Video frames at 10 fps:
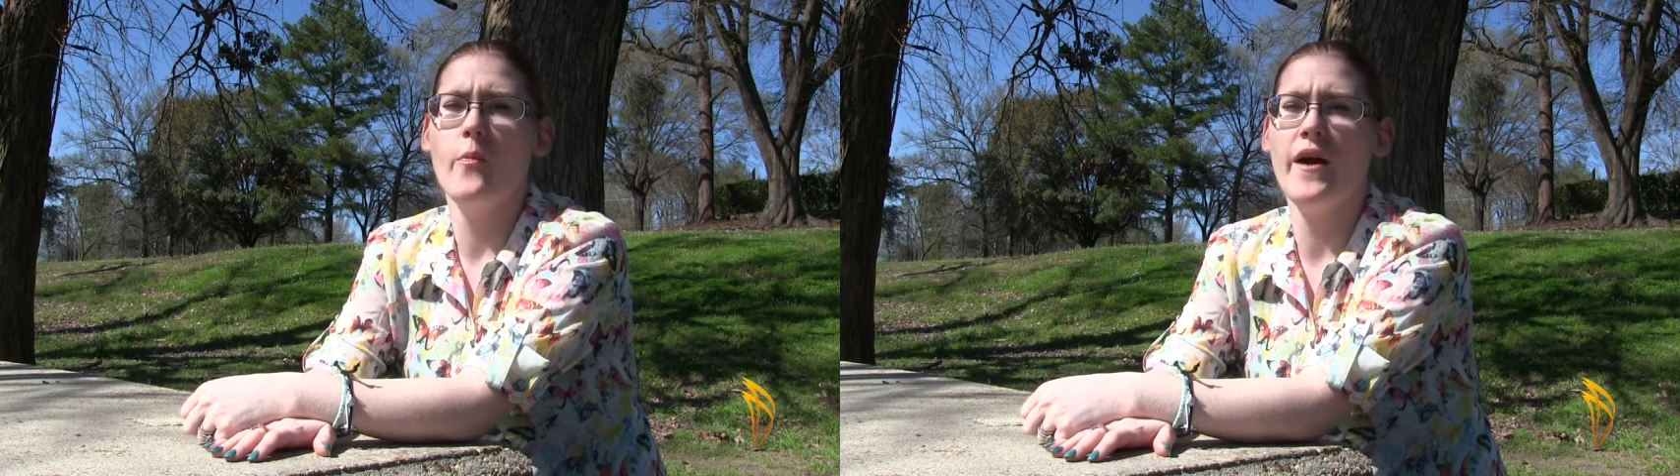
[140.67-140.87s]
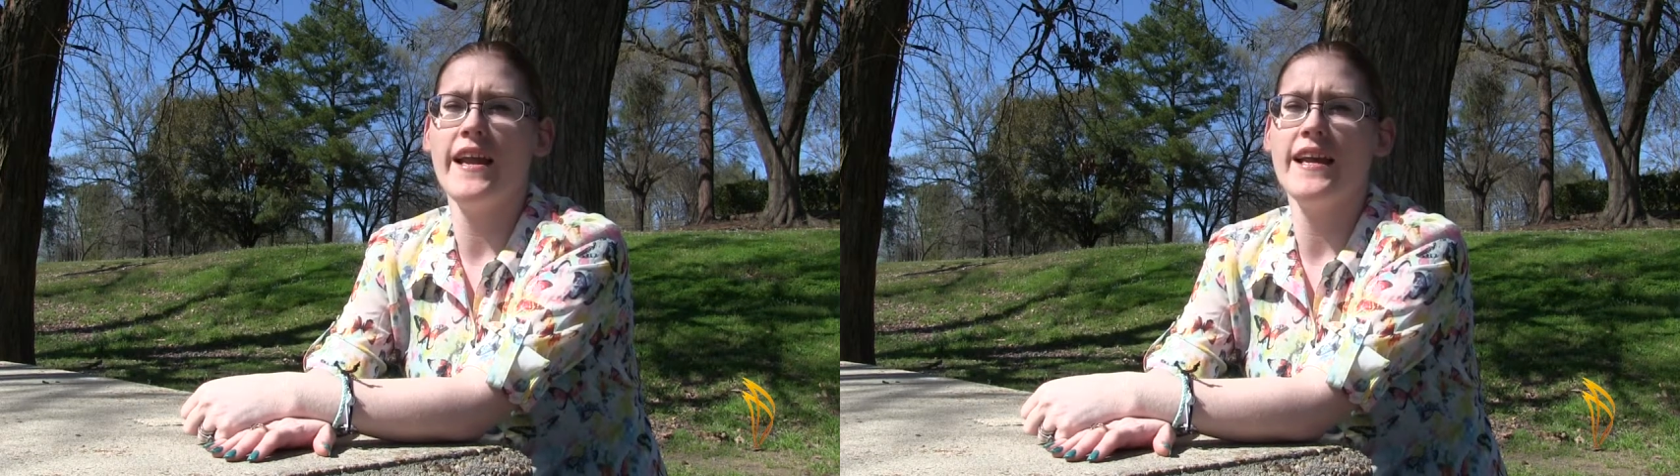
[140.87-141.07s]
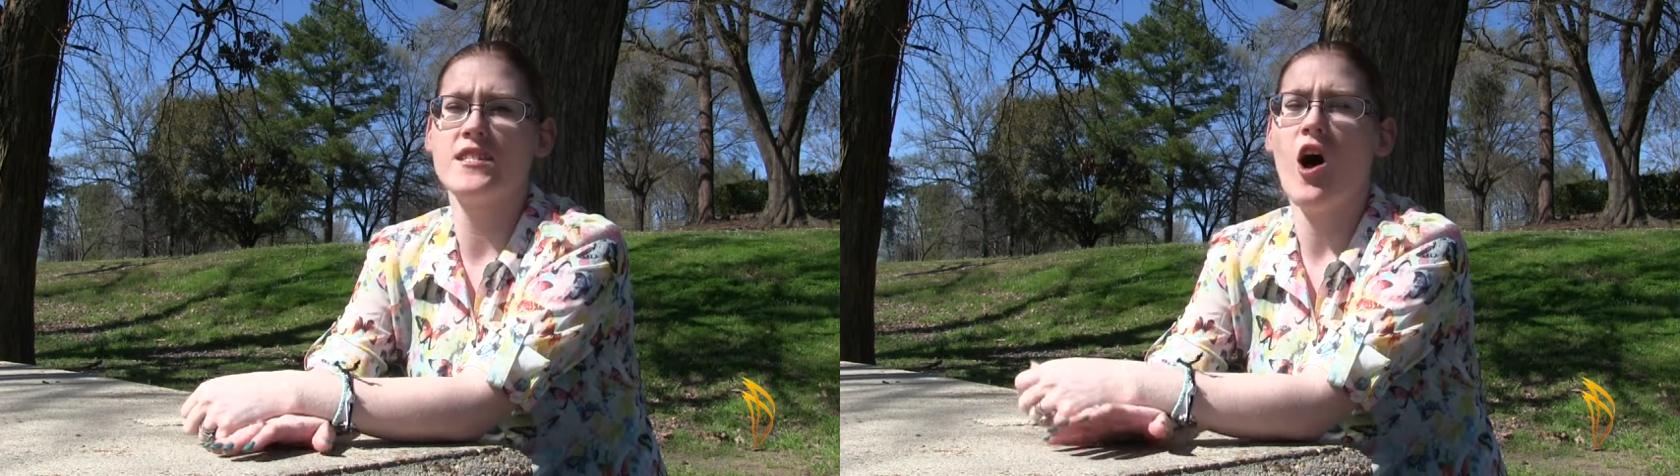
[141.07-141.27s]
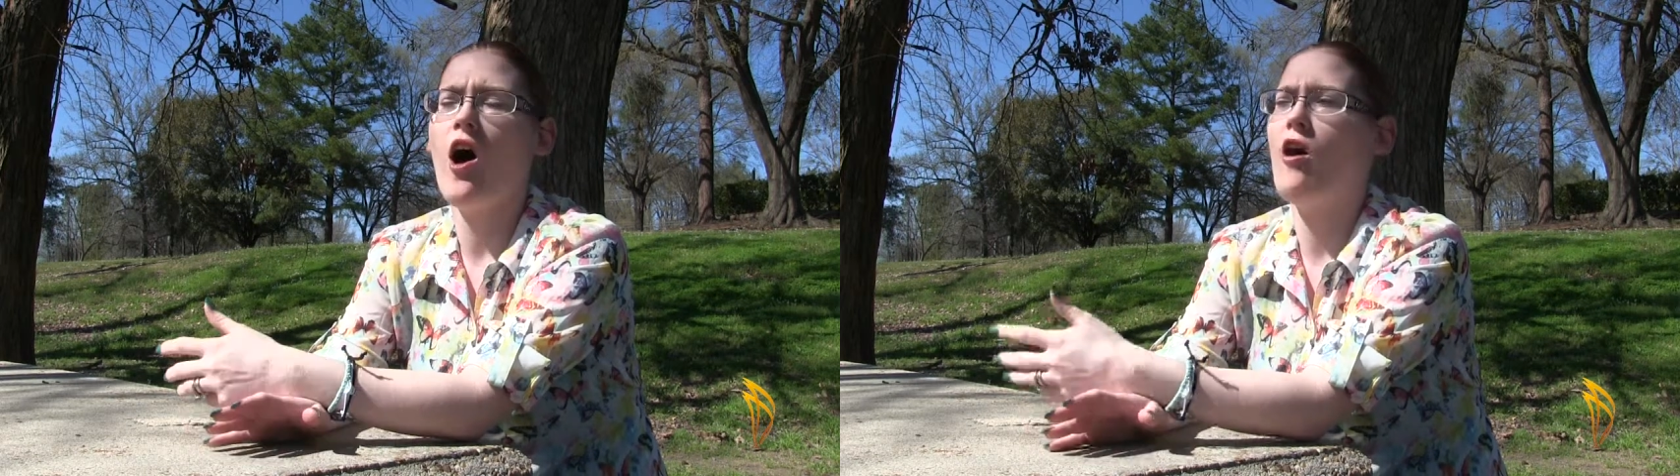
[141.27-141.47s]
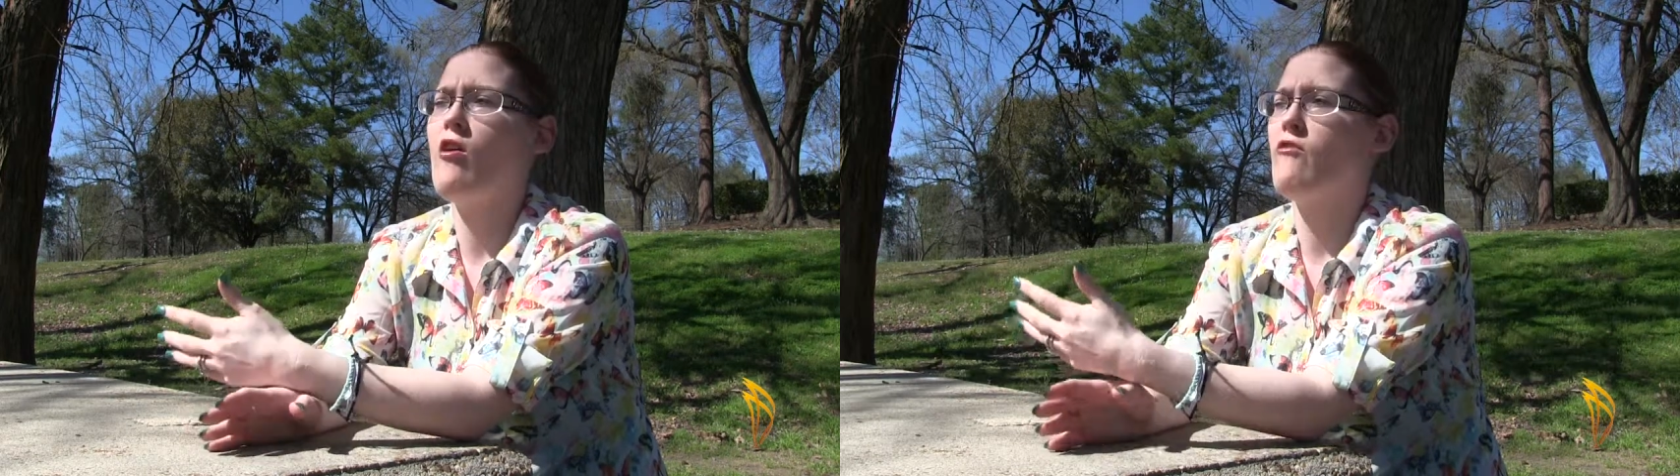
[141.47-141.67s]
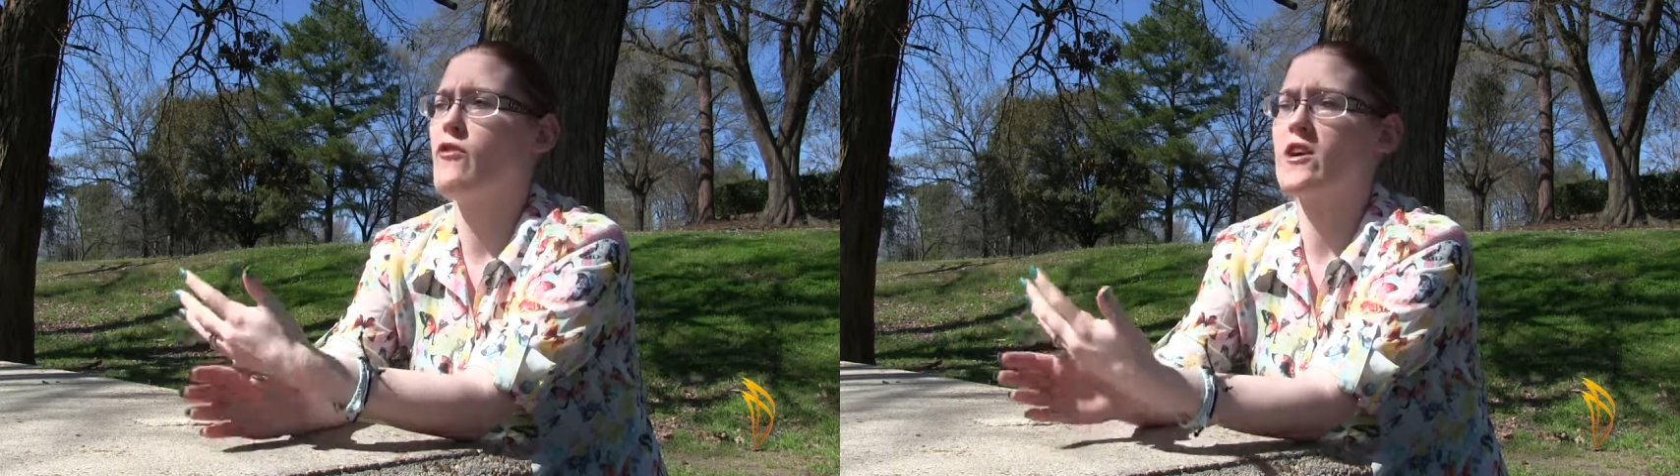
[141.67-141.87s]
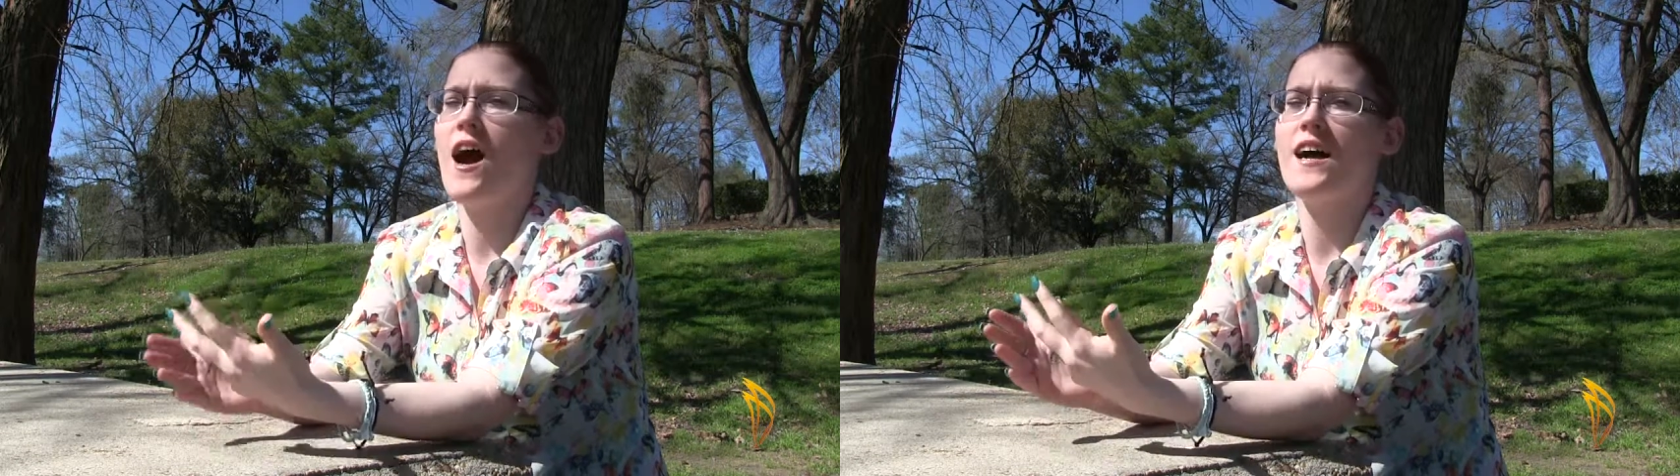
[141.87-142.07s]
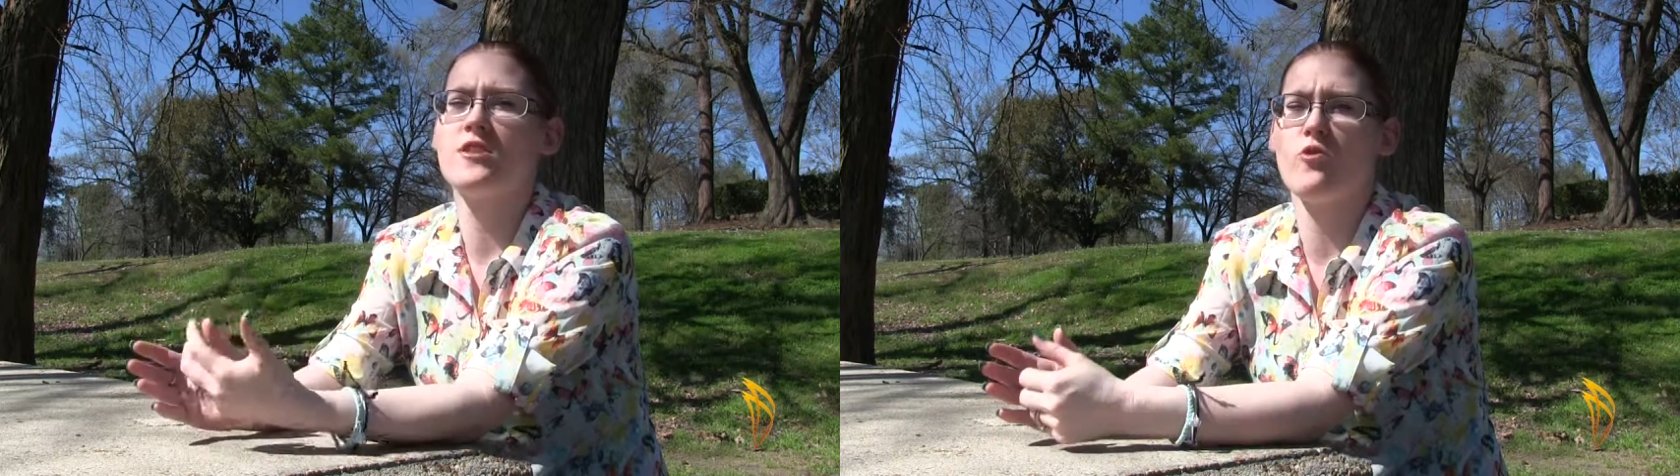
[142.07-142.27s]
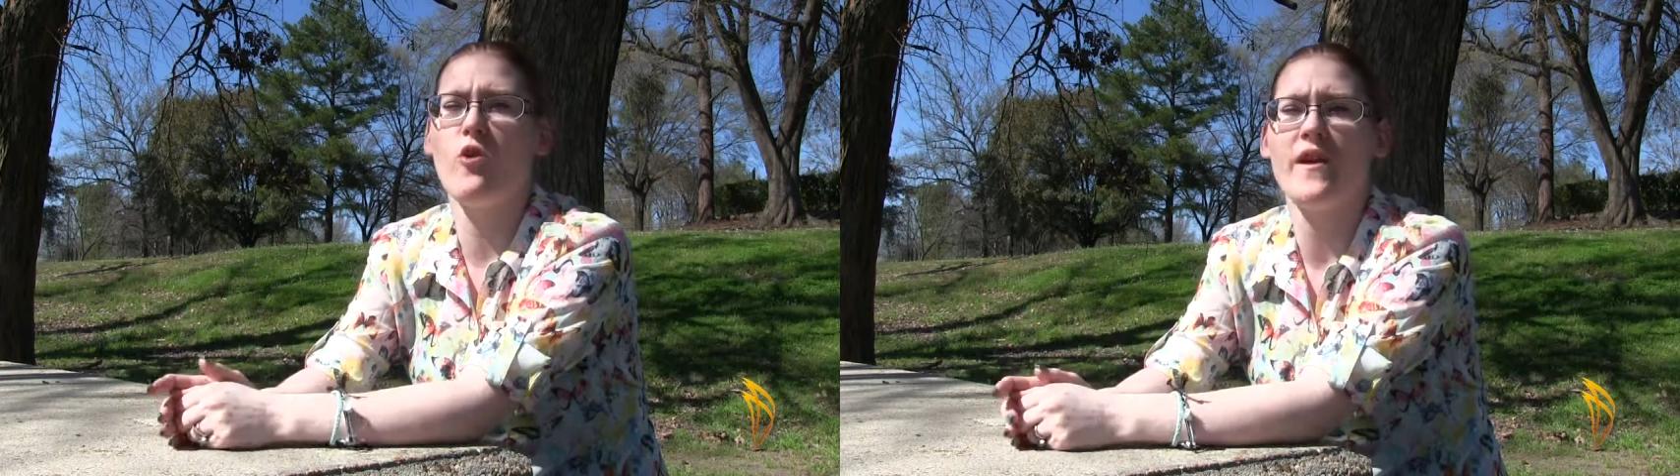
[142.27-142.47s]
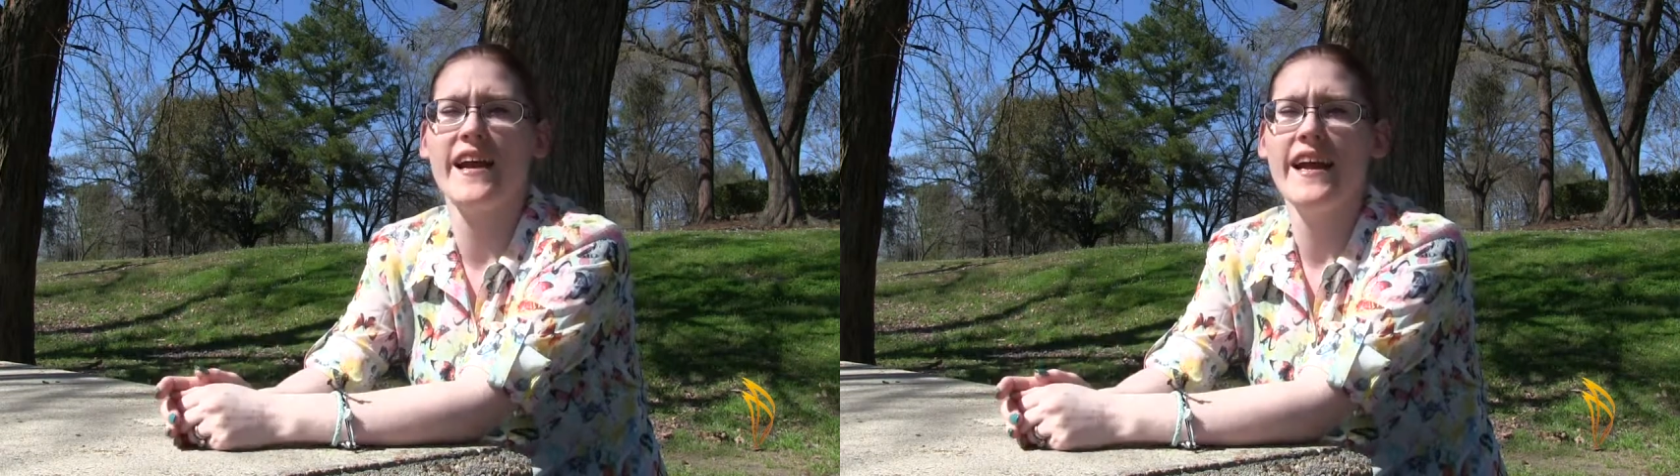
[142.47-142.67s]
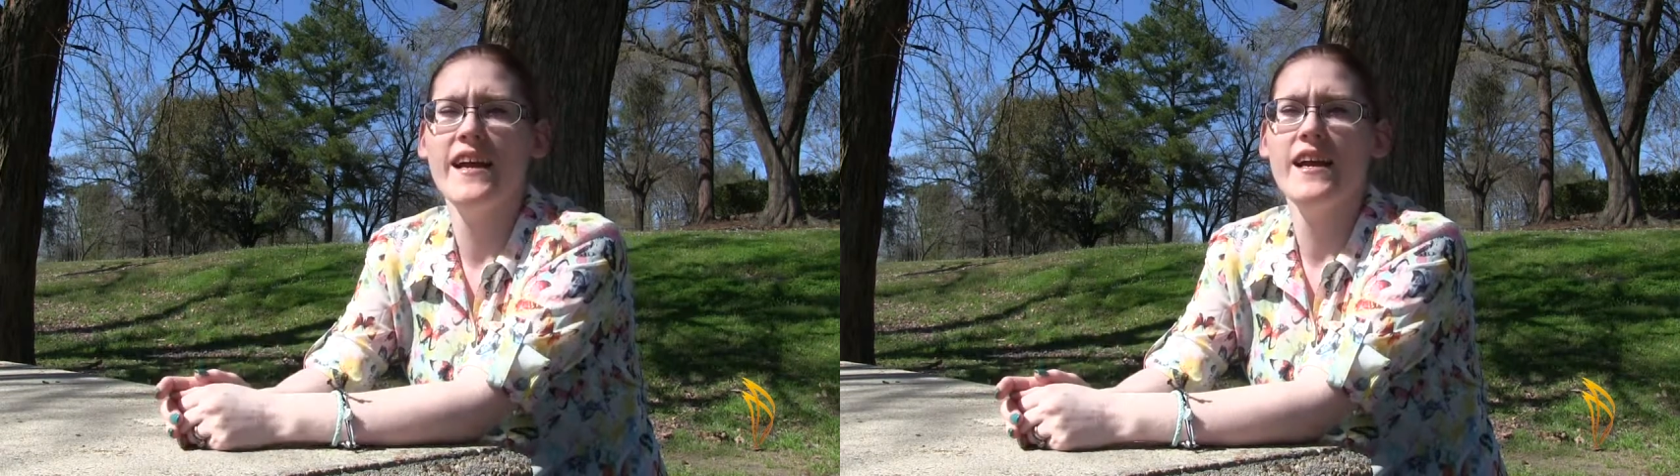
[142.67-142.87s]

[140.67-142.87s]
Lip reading: but it's all for God's glory.